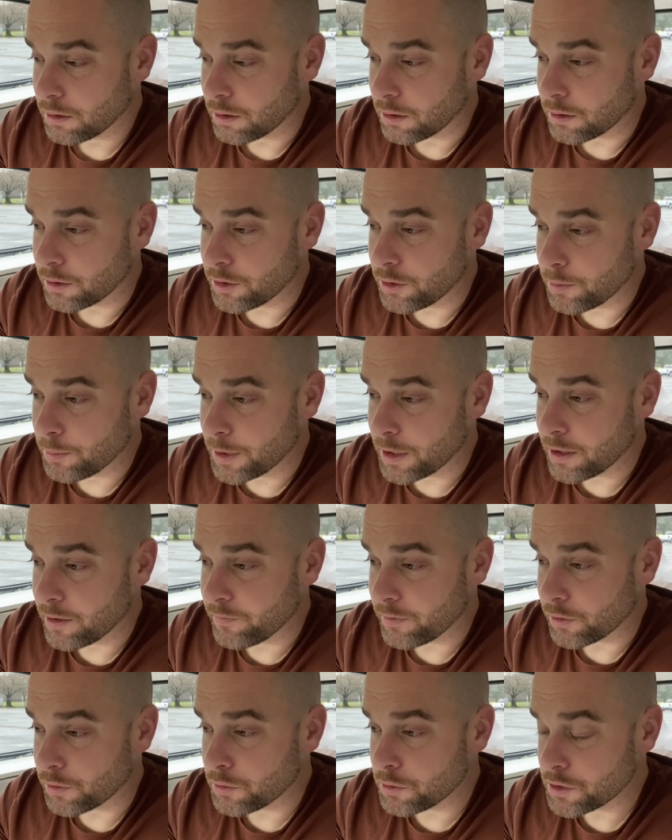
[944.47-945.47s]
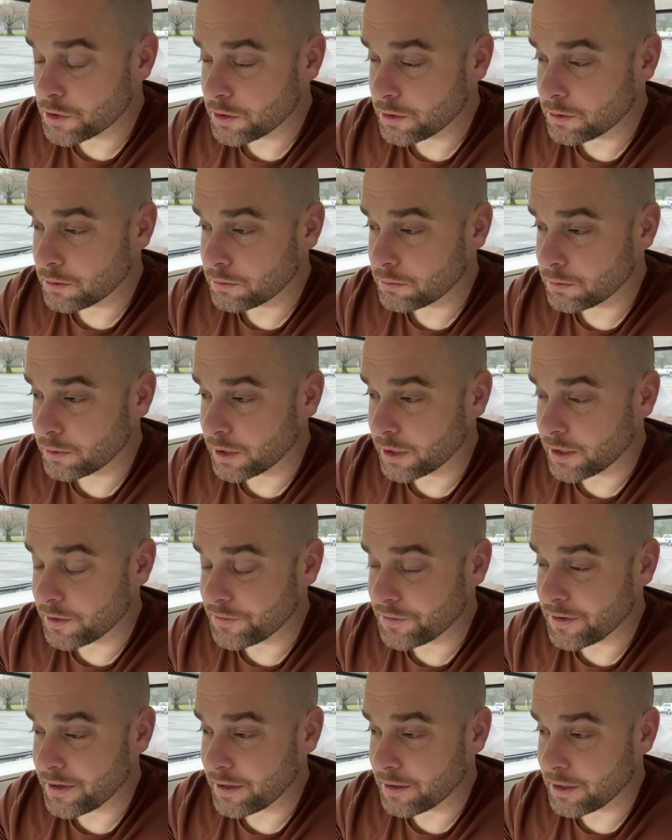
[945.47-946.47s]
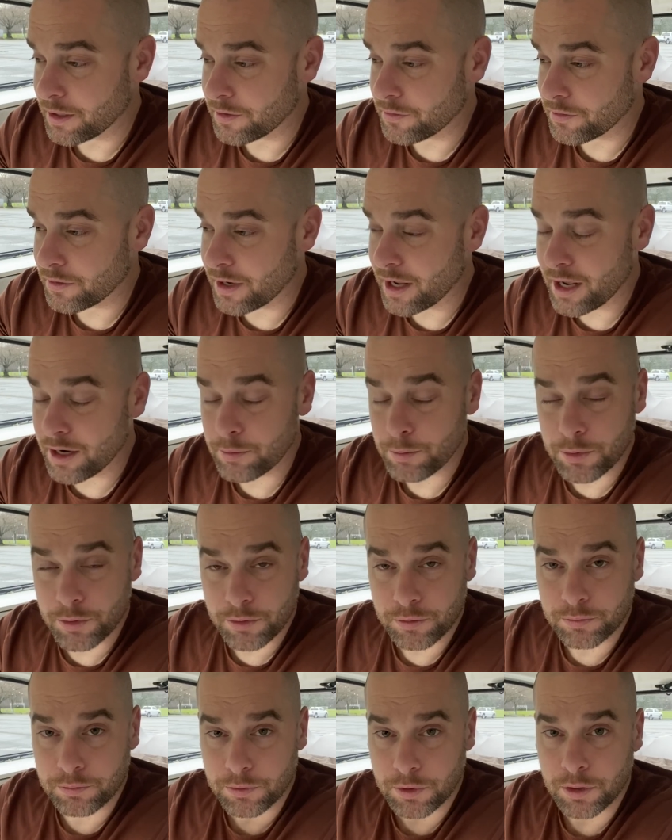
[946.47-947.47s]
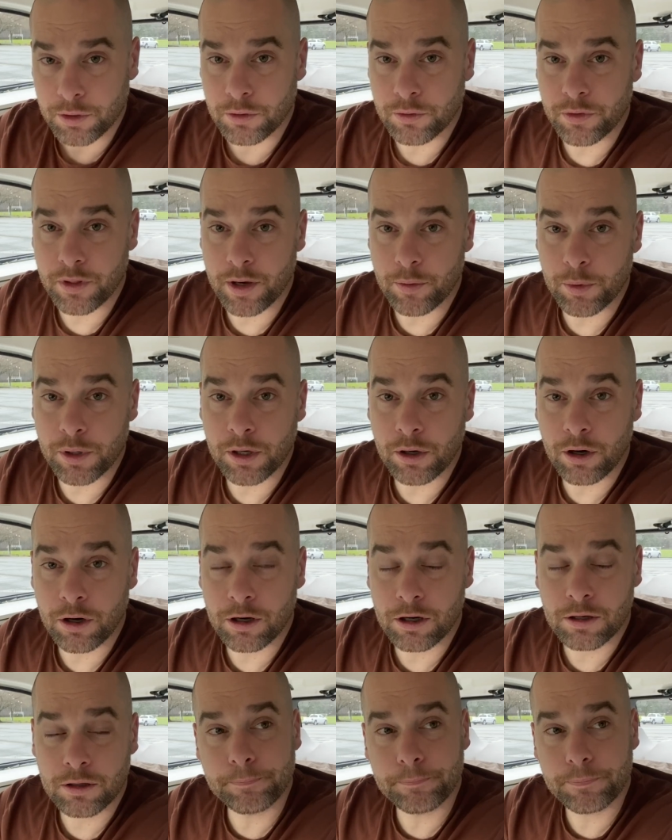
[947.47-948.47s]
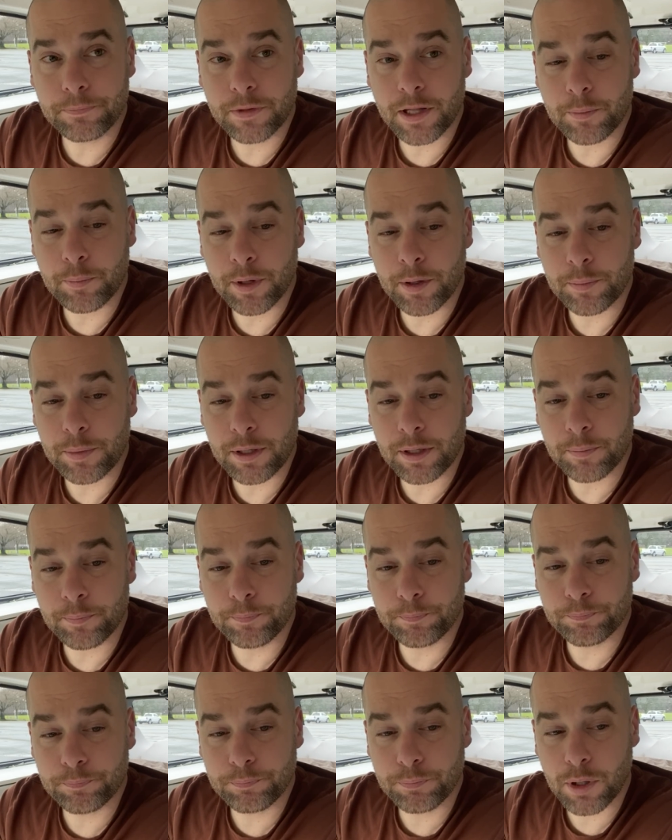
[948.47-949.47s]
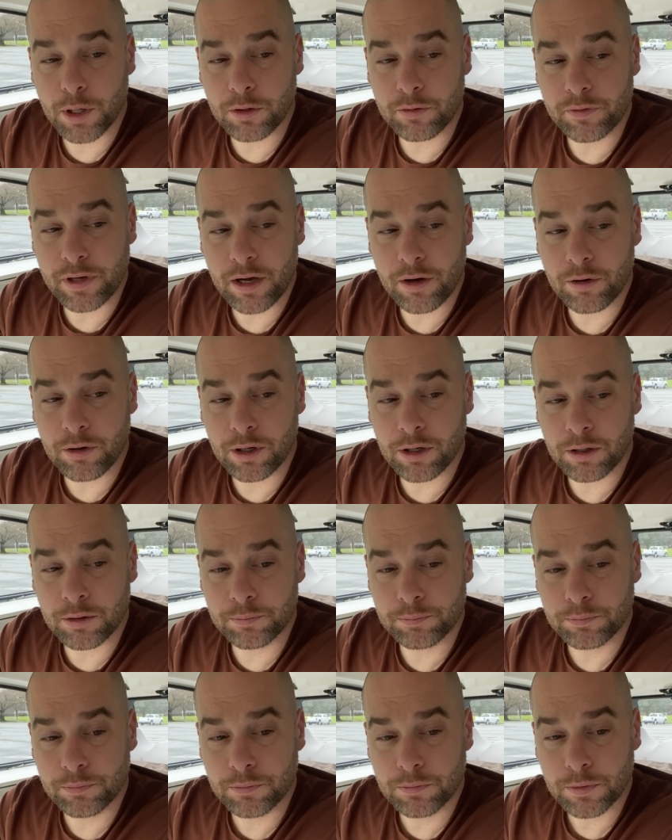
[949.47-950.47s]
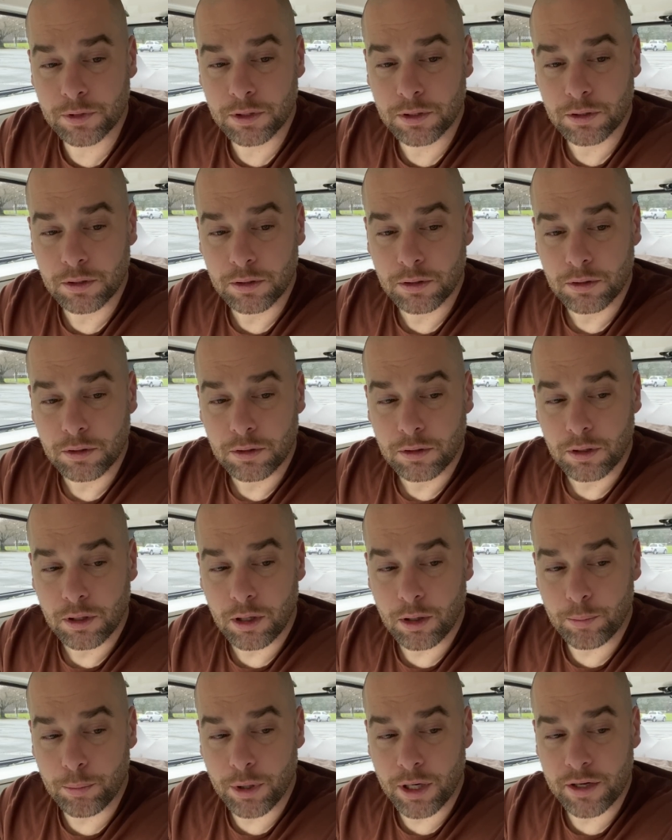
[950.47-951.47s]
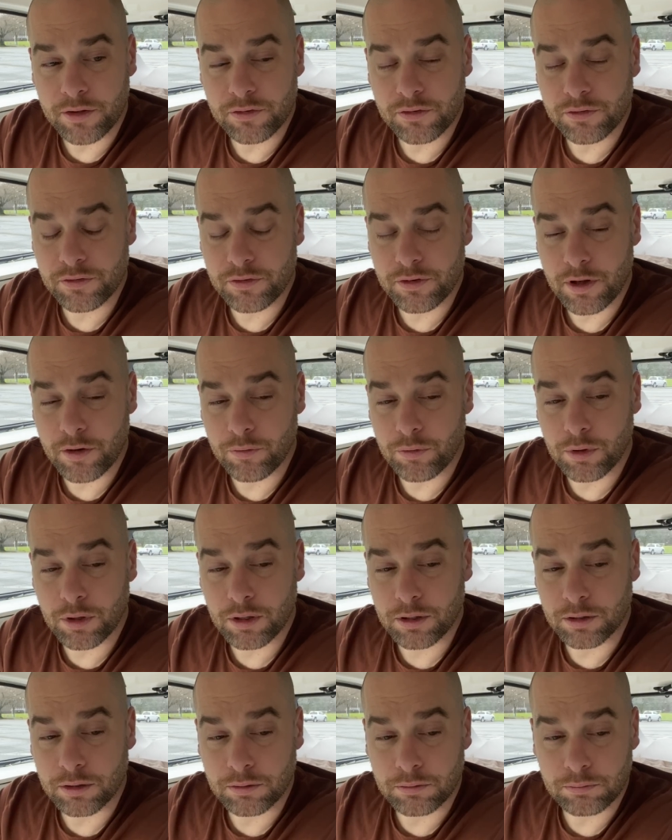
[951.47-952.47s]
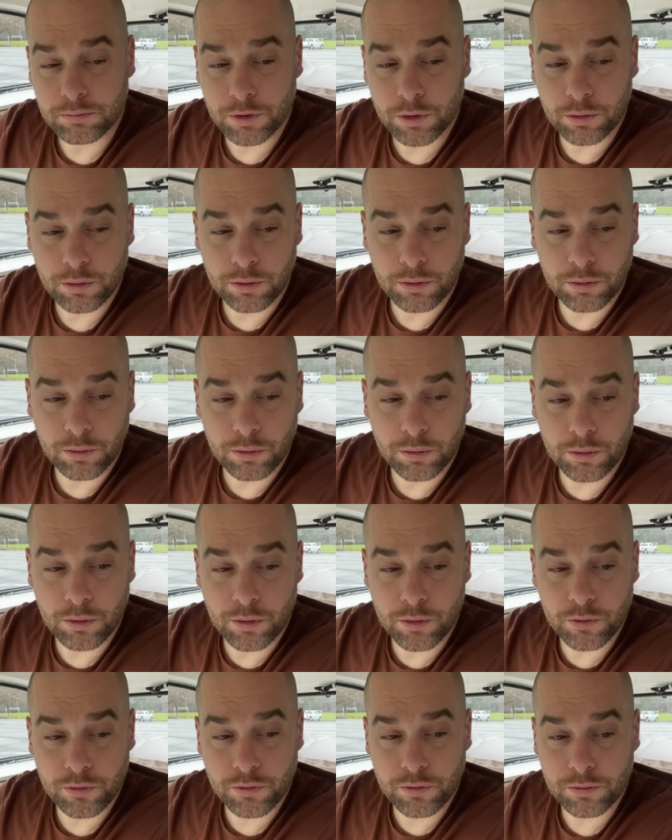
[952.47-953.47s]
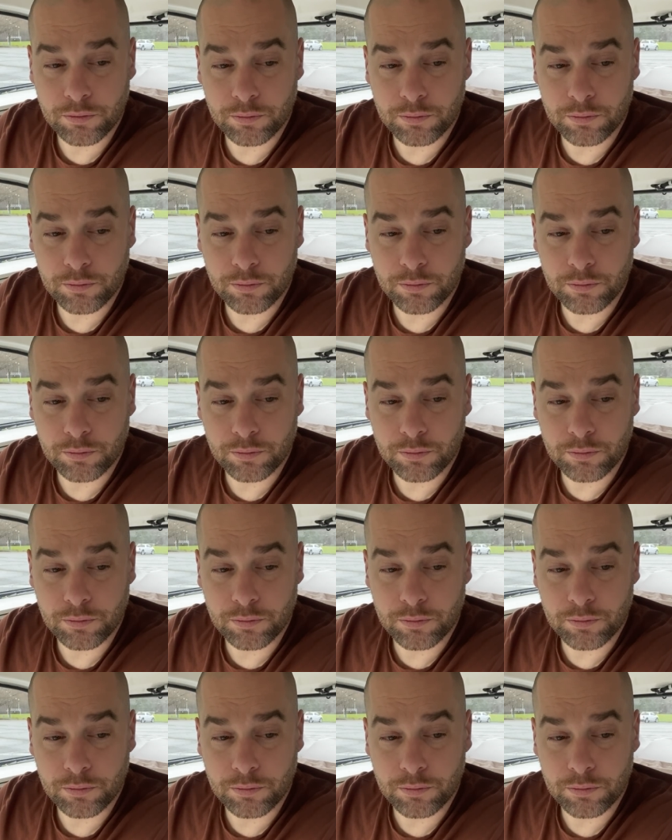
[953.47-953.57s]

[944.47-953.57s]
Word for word: human evolution, like as an animal, you know, that we are. That might be a part of how our brains and stuff work, and who knows?